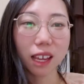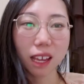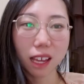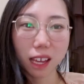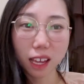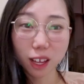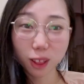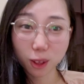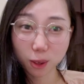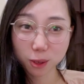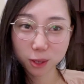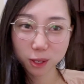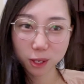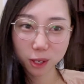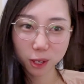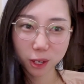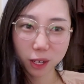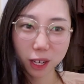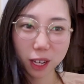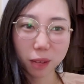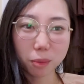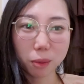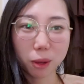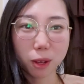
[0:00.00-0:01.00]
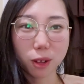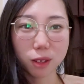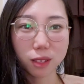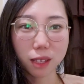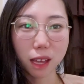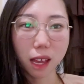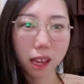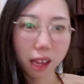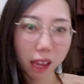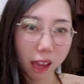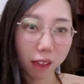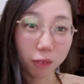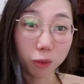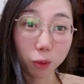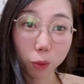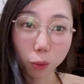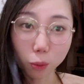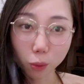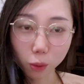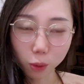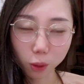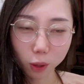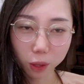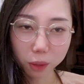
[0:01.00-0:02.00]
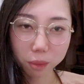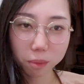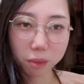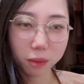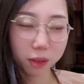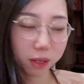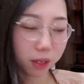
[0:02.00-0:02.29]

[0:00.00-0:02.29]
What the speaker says: It looks dirty because I have worn